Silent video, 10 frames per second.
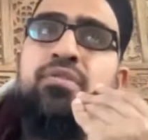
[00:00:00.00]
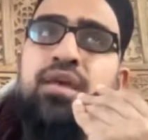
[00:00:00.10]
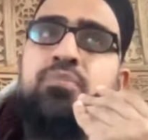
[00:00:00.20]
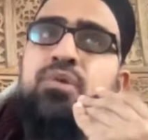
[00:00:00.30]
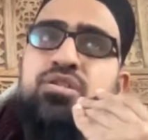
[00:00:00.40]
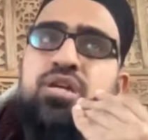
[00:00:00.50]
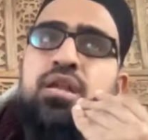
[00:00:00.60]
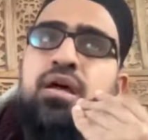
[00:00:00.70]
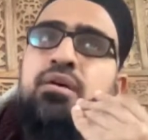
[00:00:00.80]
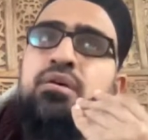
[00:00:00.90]
and then,
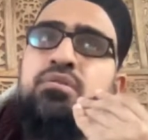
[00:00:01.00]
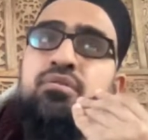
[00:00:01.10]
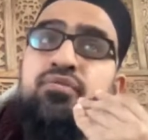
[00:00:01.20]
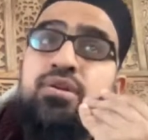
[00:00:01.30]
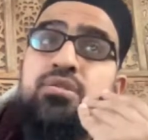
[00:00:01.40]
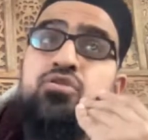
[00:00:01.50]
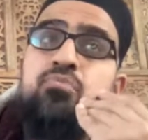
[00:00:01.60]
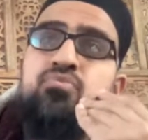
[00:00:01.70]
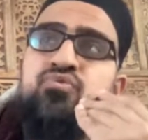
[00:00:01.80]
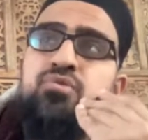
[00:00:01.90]
mashallah, the faraj
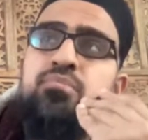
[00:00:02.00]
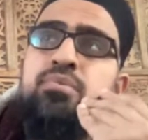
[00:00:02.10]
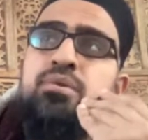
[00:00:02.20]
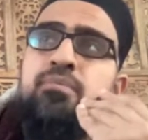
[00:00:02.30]
comes for them.